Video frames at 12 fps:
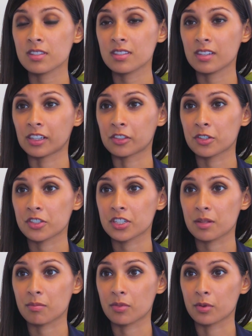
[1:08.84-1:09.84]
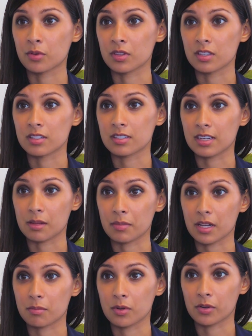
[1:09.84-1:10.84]
is an internship through the
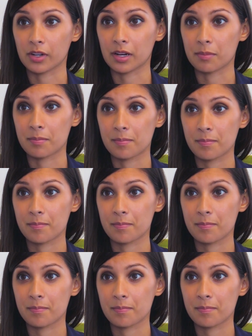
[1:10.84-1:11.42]
Stanback program.